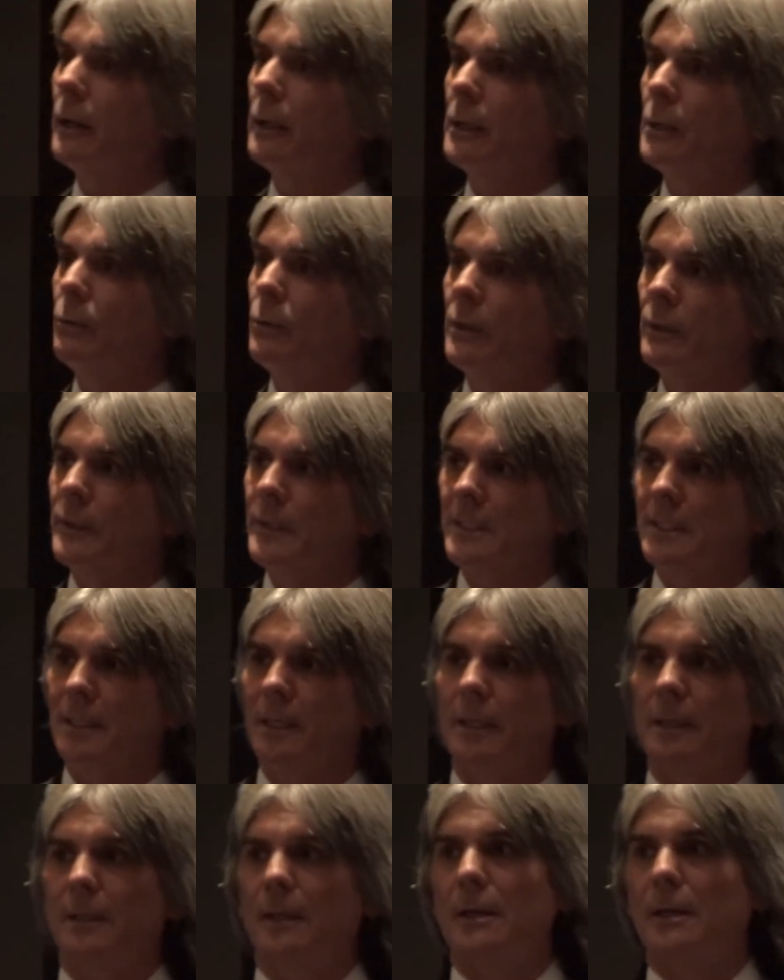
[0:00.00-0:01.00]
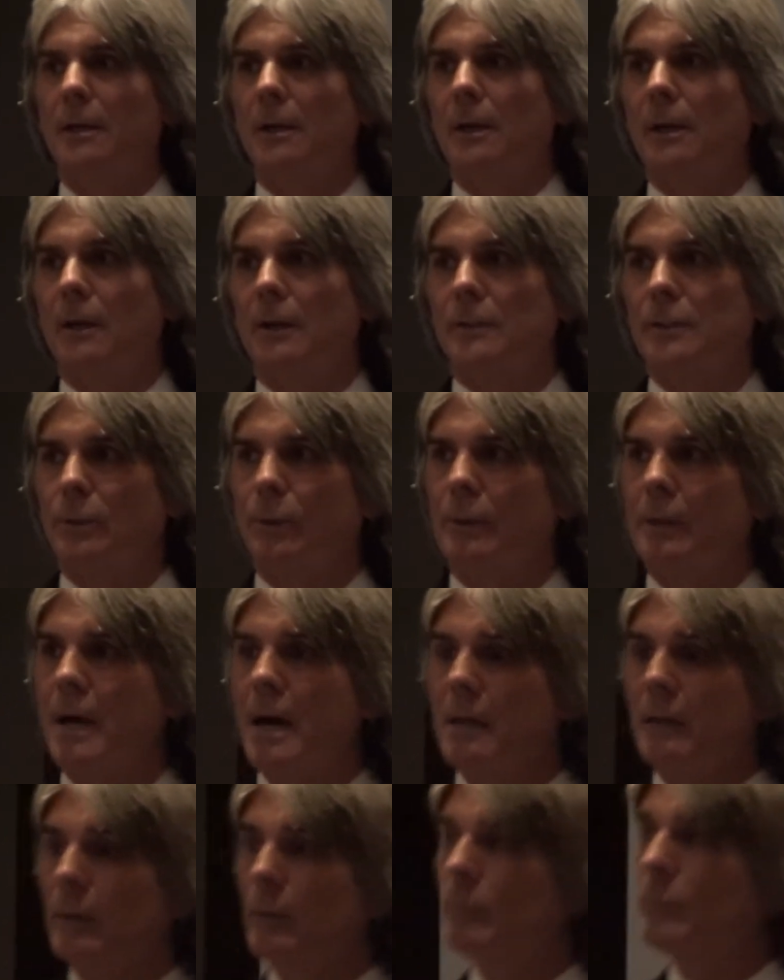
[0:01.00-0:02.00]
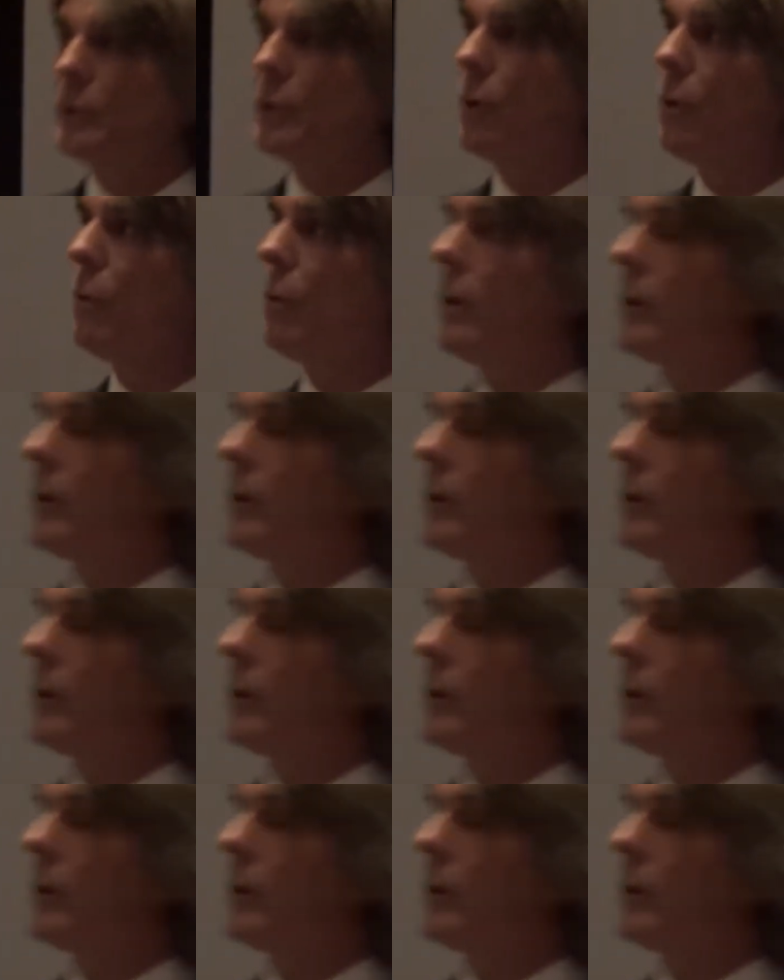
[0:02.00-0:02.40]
in real estate. So a lot of them don't